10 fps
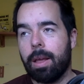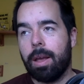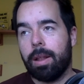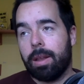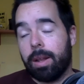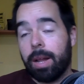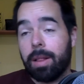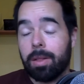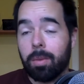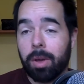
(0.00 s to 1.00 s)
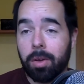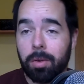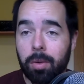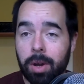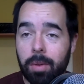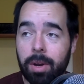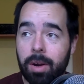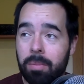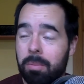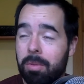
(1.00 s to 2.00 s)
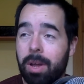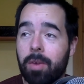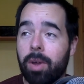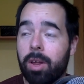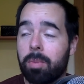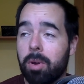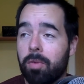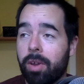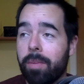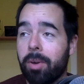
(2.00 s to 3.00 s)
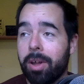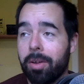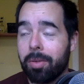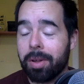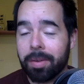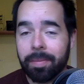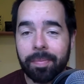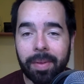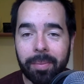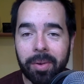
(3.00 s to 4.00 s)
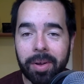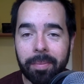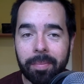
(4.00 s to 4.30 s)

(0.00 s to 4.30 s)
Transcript: that's the way you can go down there. It's not a great experience for anybody, I don't think. But